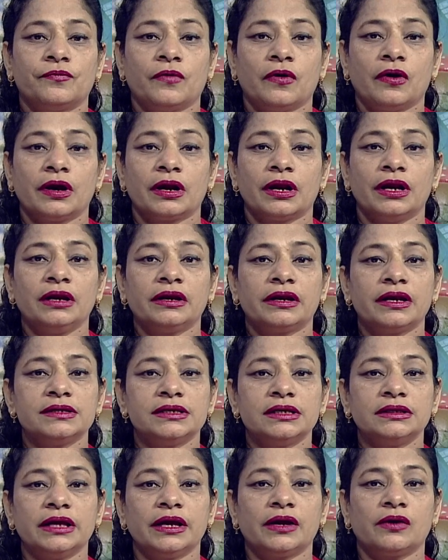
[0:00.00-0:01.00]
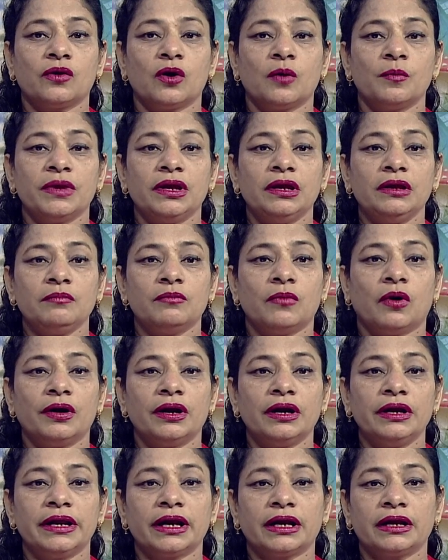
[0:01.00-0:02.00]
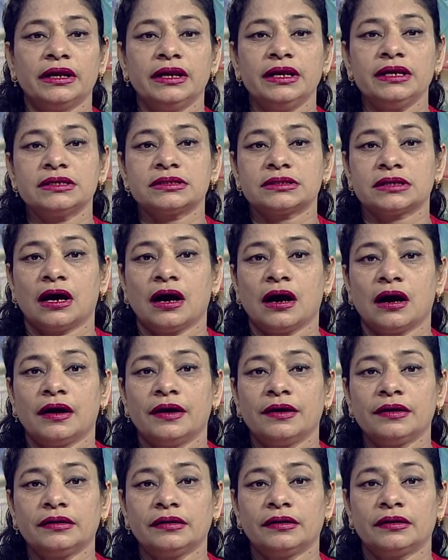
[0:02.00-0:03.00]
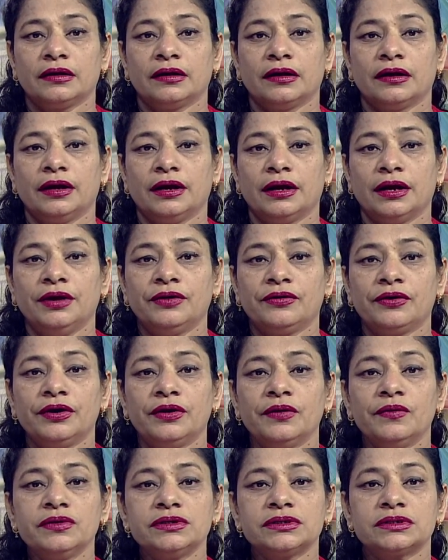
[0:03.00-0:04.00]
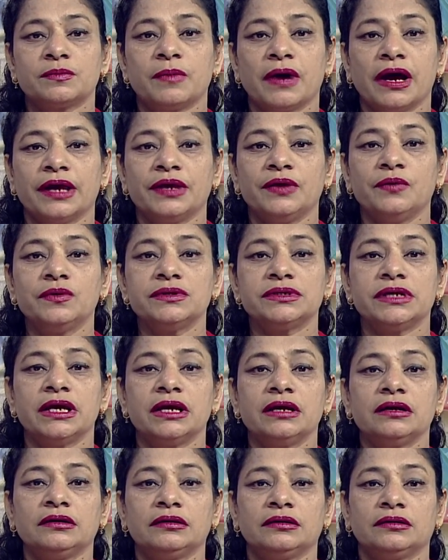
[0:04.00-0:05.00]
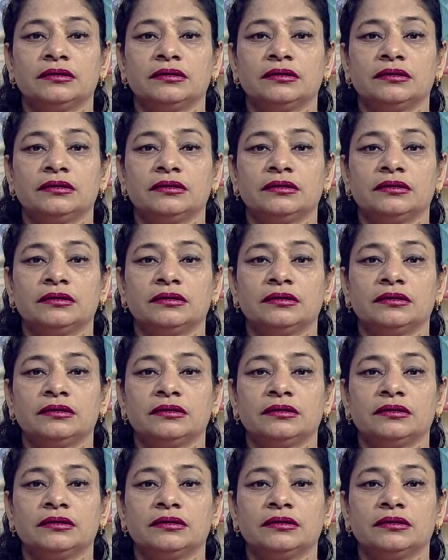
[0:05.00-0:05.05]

For increasing the economy, modern techniques are introduced by using